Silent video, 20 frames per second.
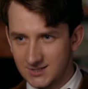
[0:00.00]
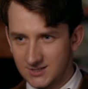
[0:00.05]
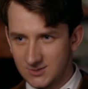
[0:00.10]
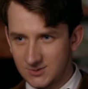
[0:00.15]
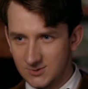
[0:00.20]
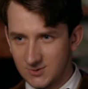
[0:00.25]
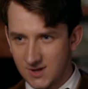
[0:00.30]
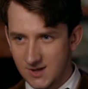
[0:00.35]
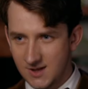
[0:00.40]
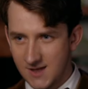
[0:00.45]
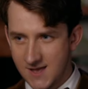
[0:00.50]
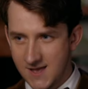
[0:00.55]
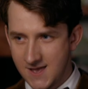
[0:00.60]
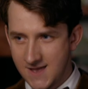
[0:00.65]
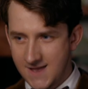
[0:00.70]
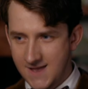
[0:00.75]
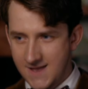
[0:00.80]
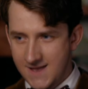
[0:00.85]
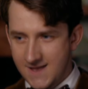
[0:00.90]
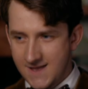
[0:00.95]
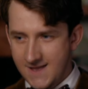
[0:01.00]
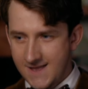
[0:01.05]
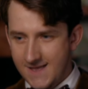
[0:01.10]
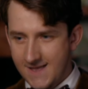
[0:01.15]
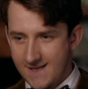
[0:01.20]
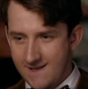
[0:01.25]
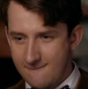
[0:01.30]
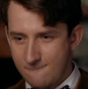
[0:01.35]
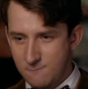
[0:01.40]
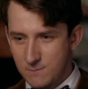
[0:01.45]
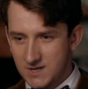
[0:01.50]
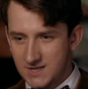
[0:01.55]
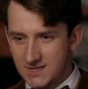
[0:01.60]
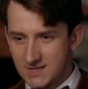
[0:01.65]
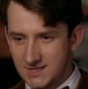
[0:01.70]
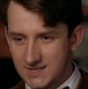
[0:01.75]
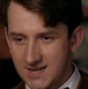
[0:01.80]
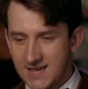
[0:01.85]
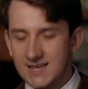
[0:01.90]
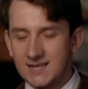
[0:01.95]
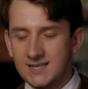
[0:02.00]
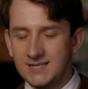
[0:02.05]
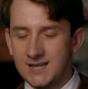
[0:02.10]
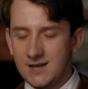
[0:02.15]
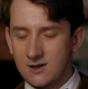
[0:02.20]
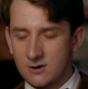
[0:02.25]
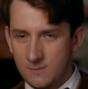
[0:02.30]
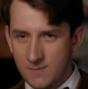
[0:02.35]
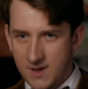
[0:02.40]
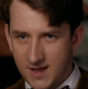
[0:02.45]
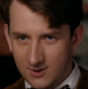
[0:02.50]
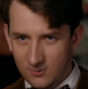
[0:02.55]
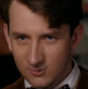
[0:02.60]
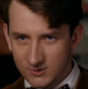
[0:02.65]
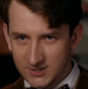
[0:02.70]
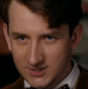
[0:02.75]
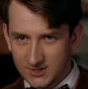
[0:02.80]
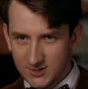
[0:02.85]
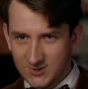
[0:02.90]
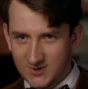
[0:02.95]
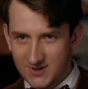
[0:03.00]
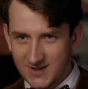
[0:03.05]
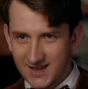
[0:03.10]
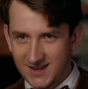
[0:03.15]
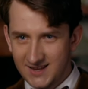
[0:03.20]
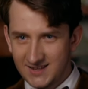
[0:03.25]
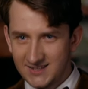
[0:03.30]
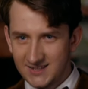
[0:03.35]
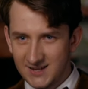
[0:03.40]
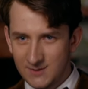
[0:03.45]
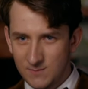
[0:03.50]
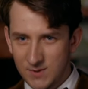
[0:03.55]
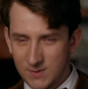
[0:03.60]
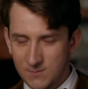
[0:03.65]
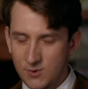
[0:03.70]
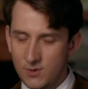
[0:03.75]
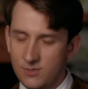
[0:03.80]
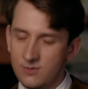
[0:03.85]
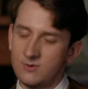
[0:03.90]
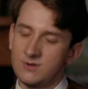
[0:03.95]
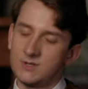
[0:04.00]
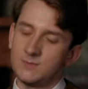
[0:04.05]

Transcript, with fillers: to uh, um, be taken down a peg or two and um, be put through